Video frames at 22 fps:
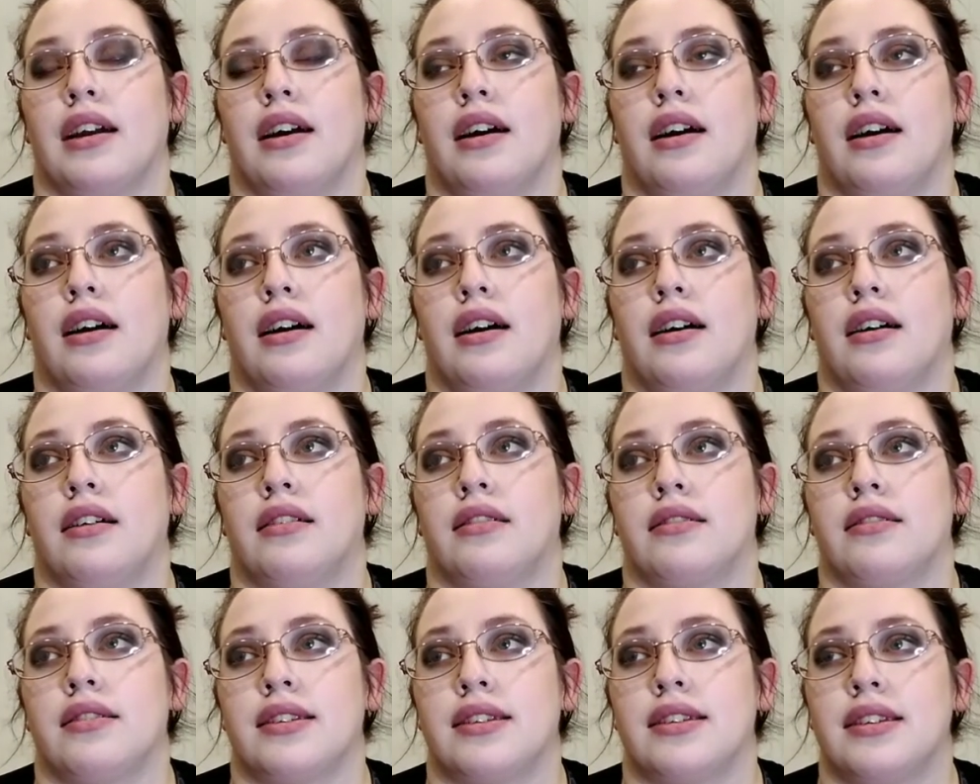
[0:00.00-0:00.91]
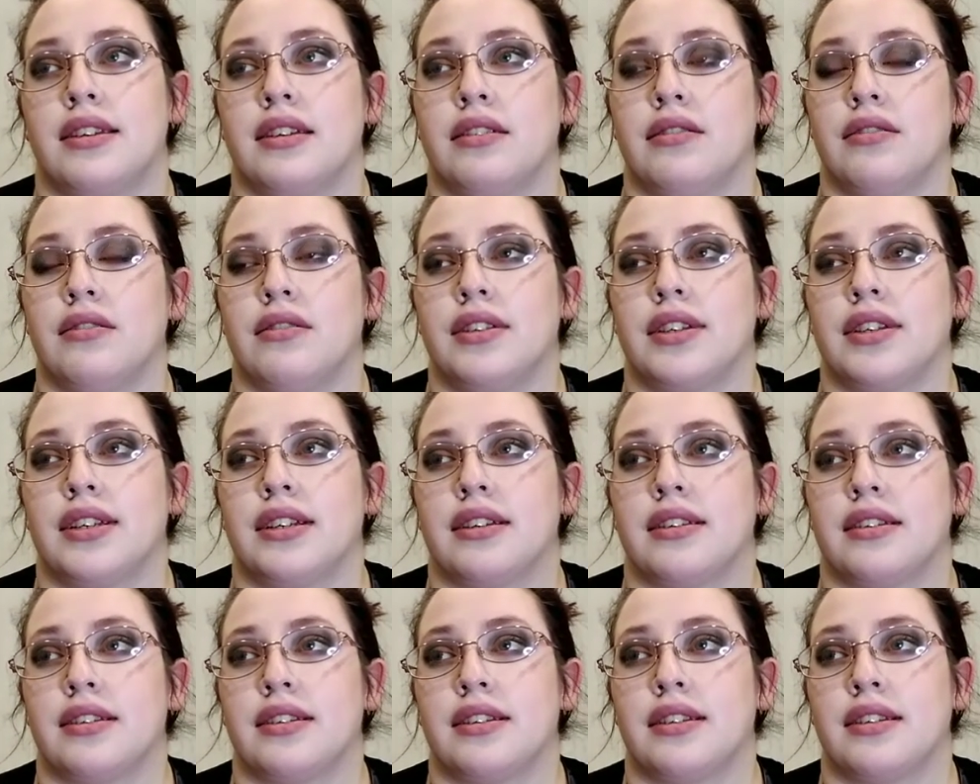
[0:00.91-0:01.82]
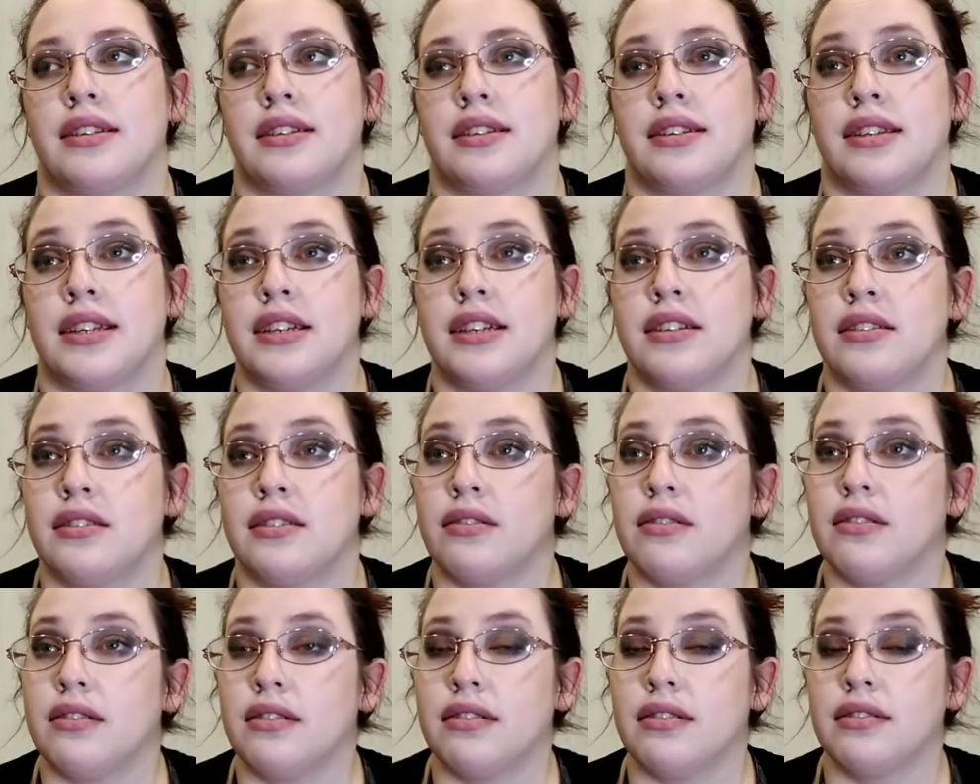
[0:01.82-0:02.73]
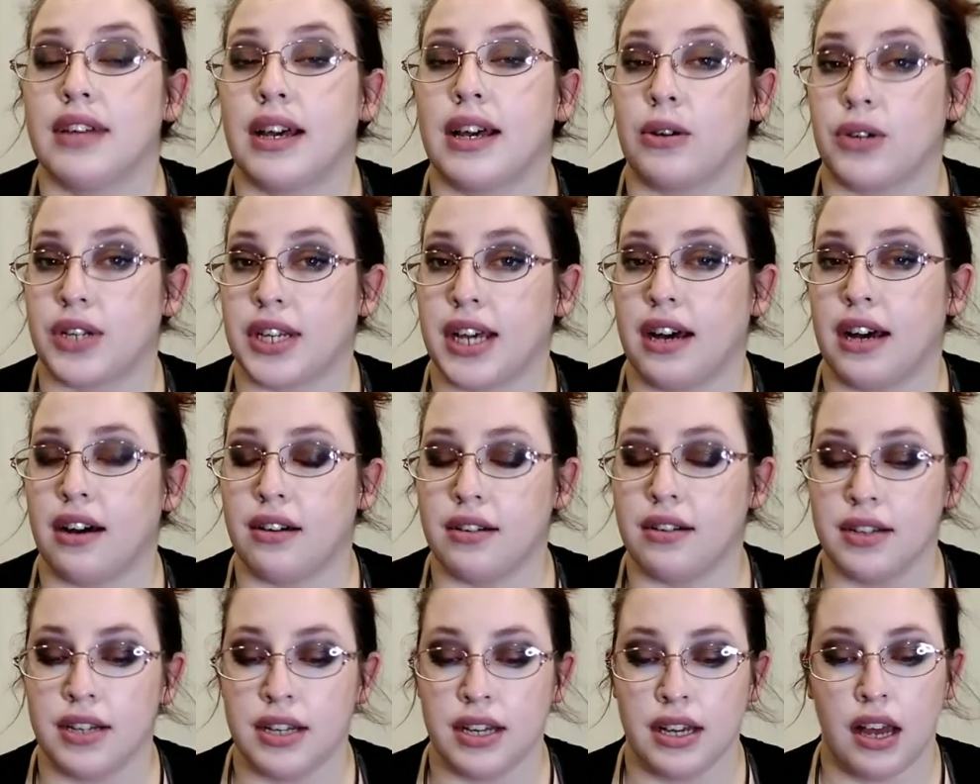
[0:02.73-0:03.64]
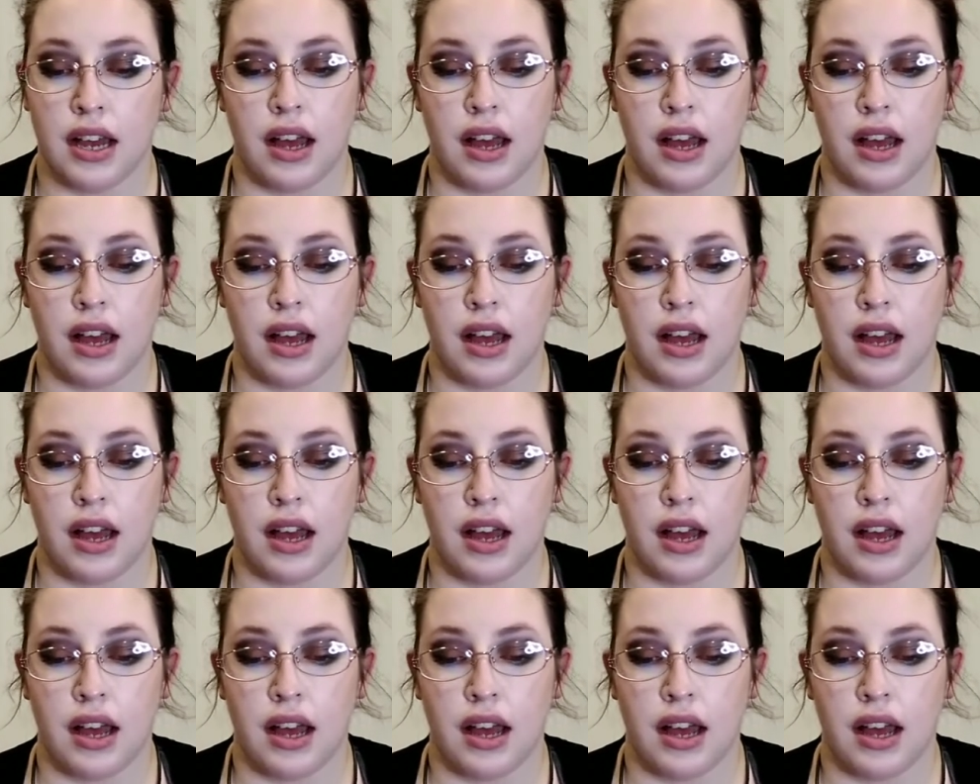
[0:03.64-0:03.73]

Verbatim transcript: uh, Cecile, the Cecil Hotel